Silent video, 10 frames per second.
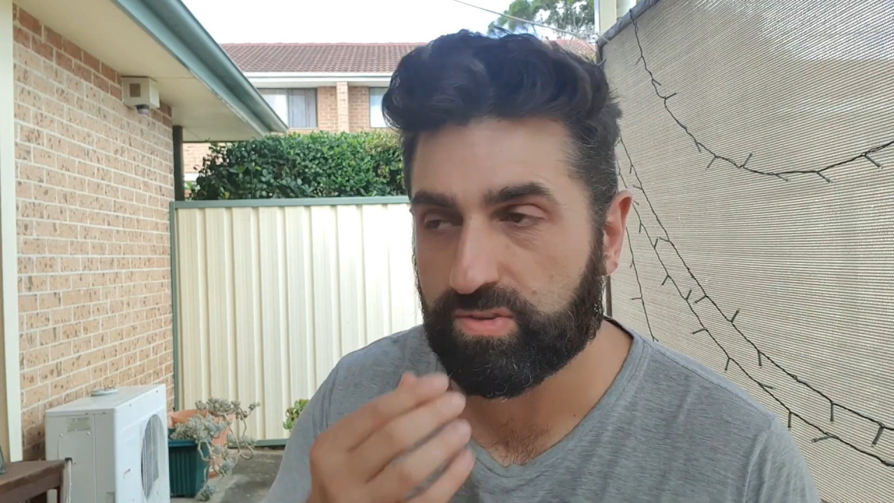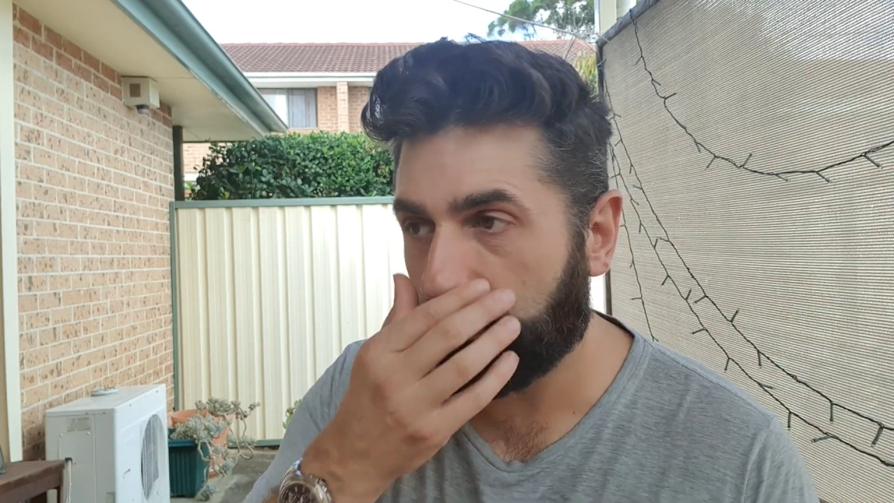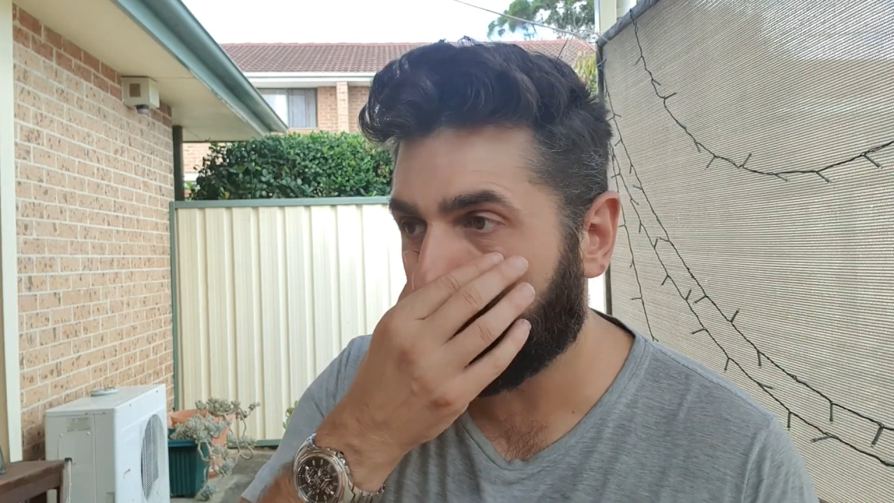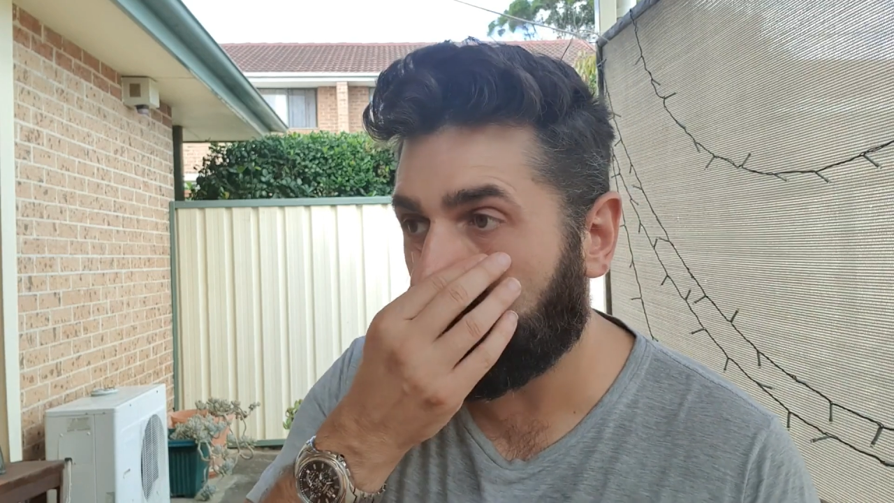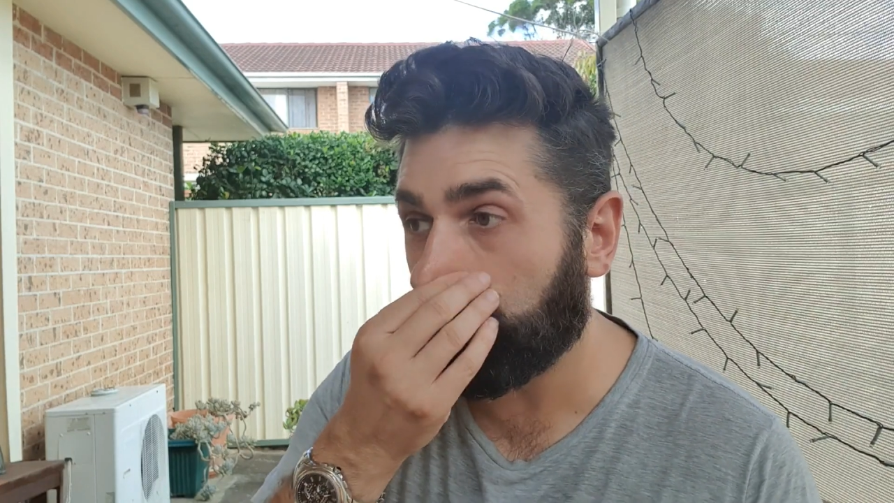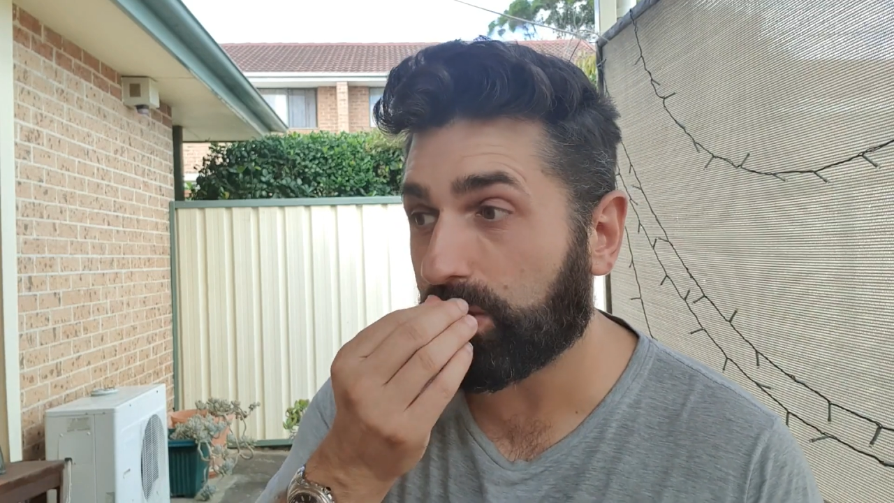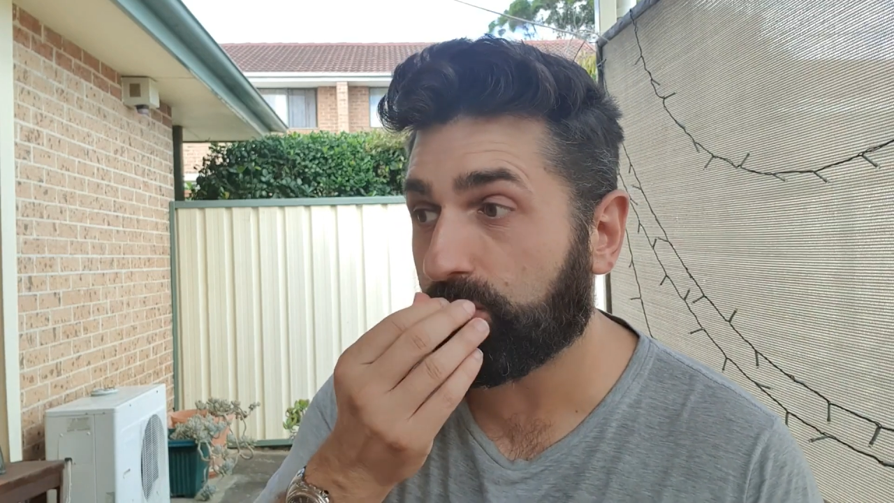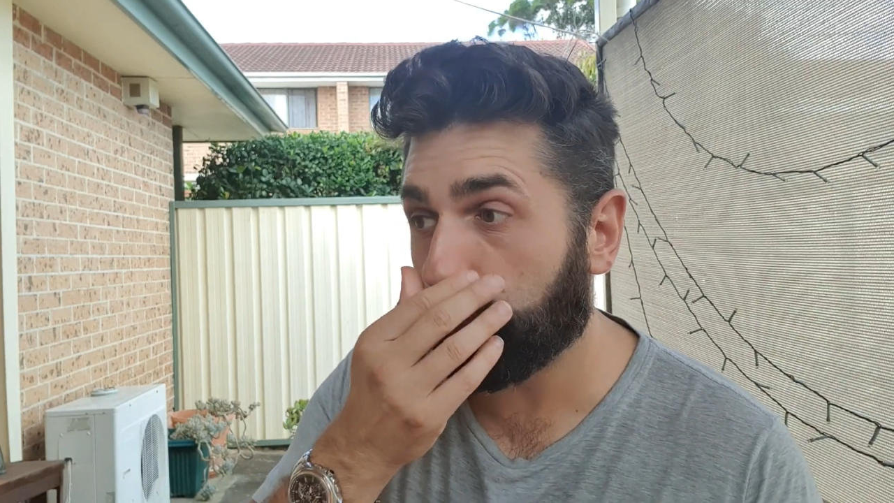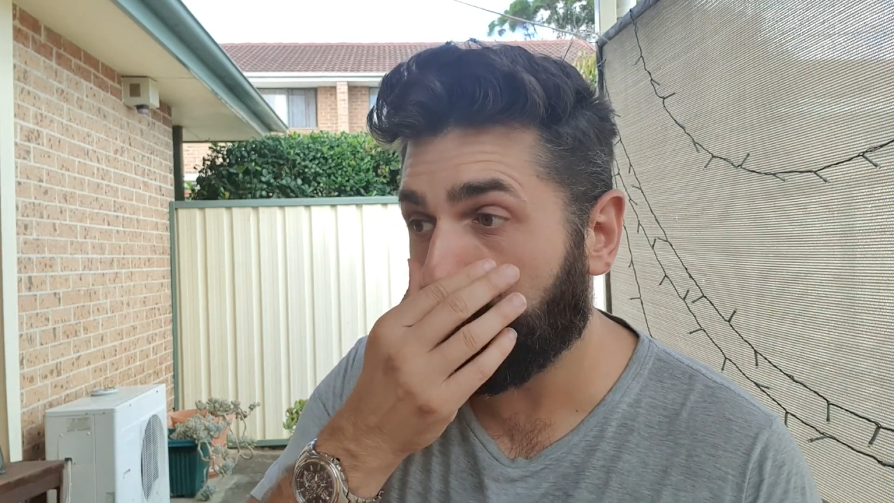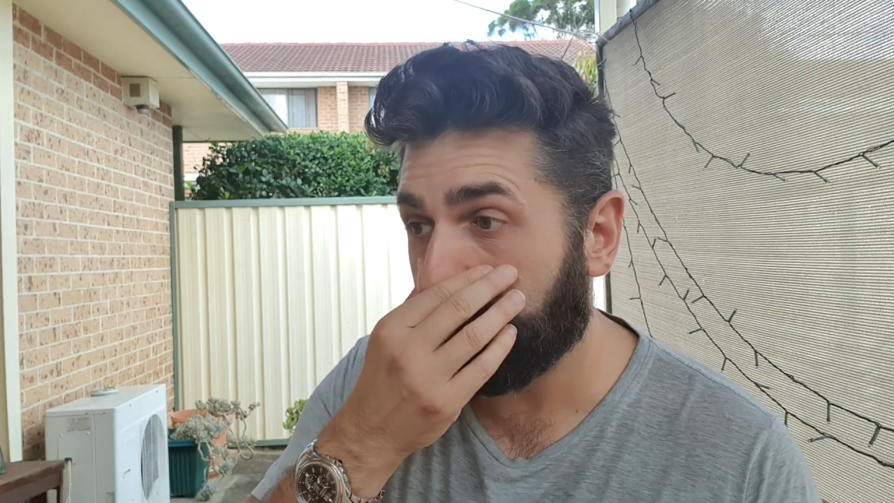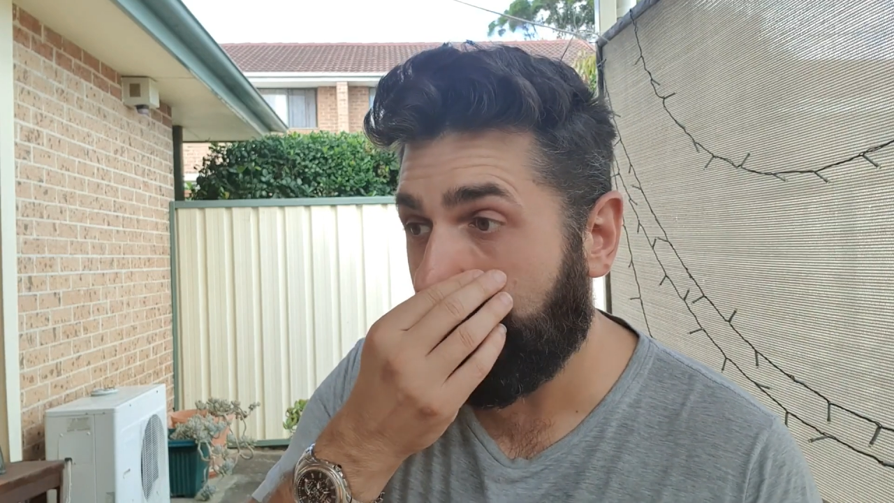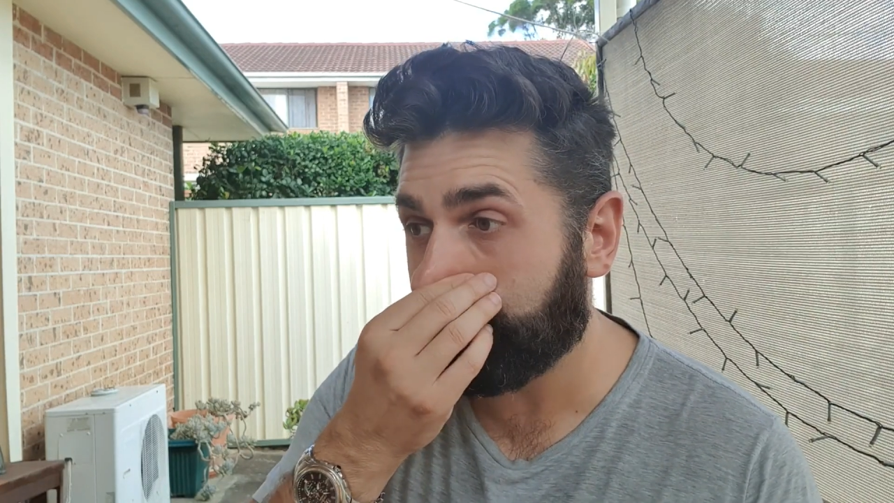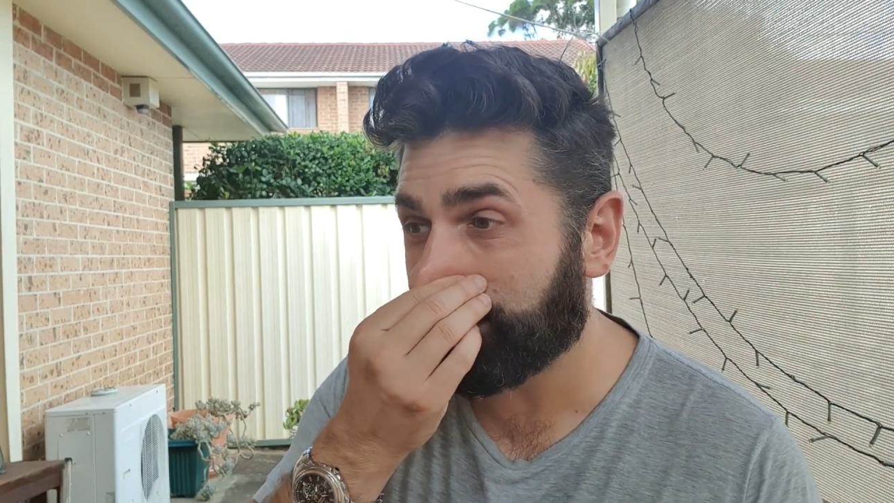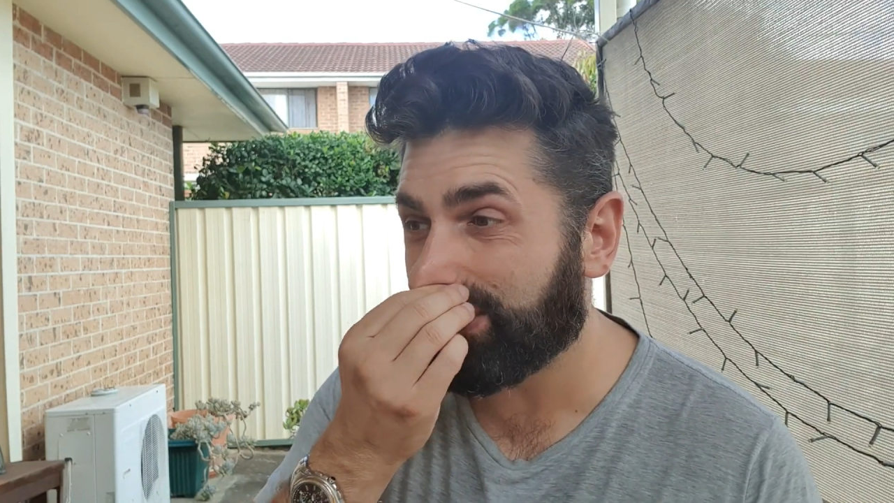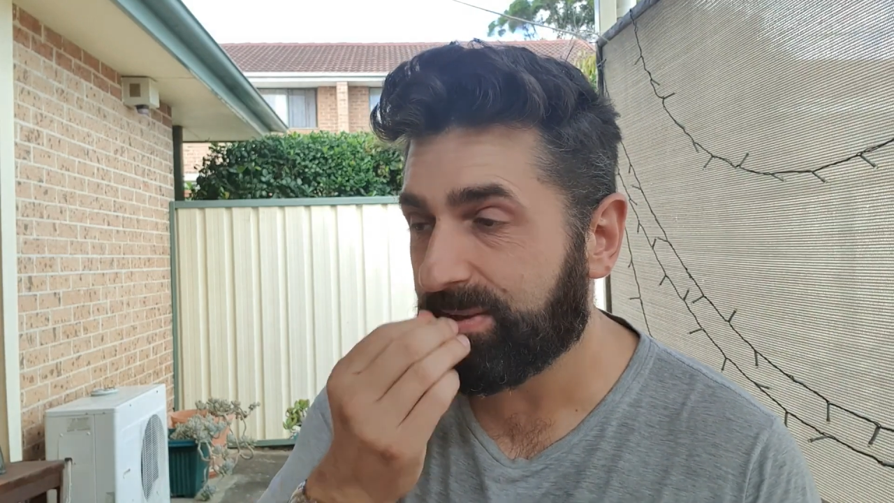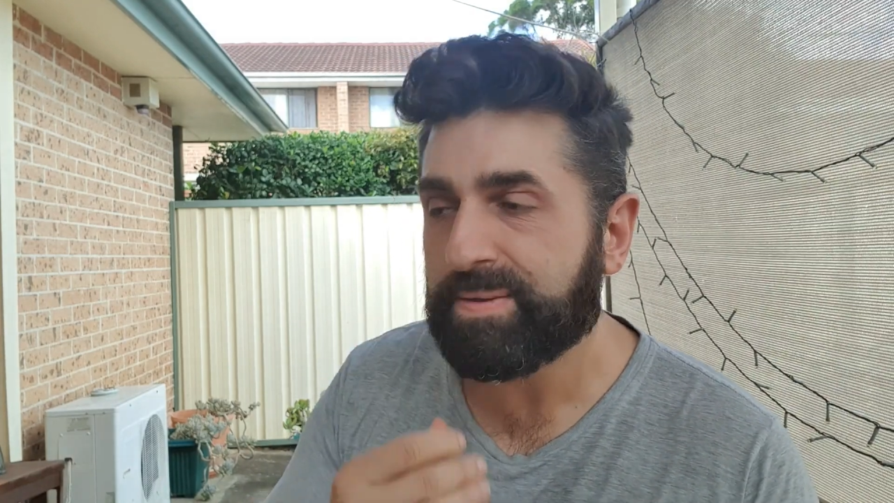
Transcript: So I've gone on Google Maps.